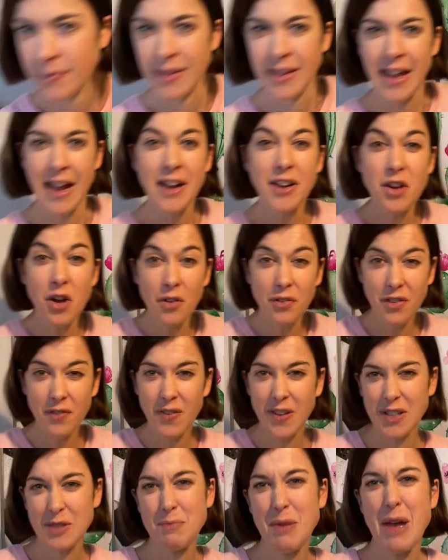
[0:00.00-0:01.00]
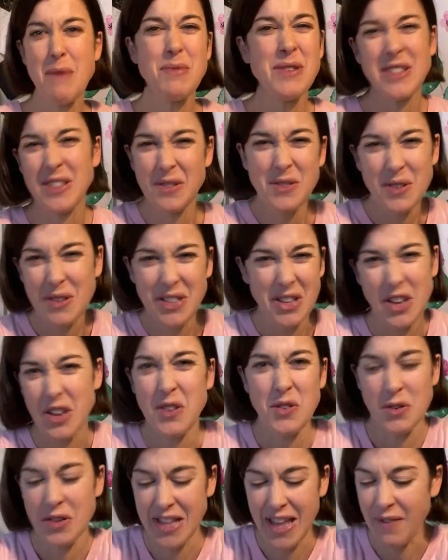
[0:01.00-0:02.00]
and coffee filter papers, you should, you
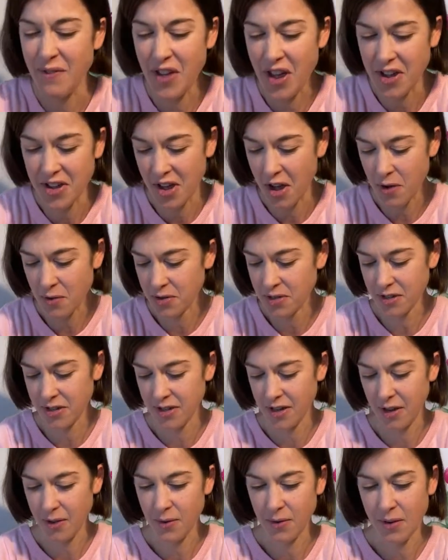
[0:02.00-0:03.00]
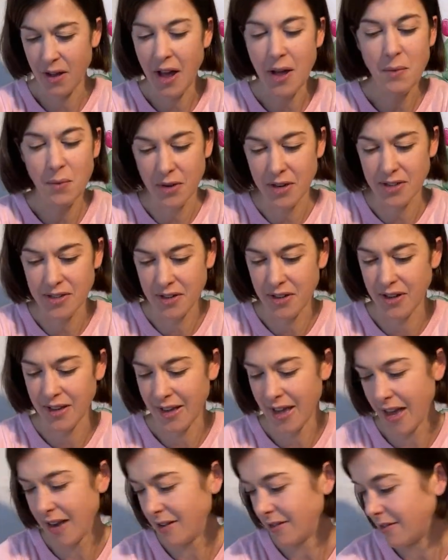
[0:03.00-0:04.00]
should give it a go, shouldn't you? I want to do it
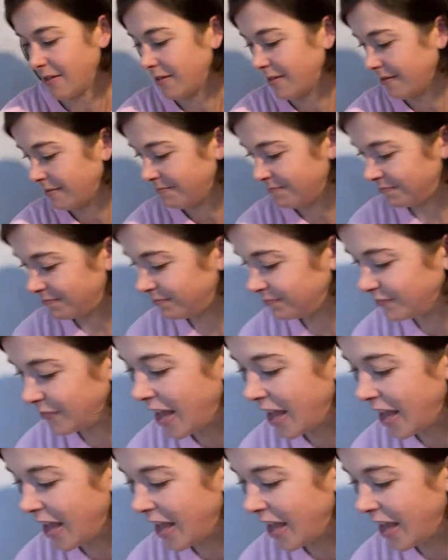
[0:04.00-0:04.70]
again.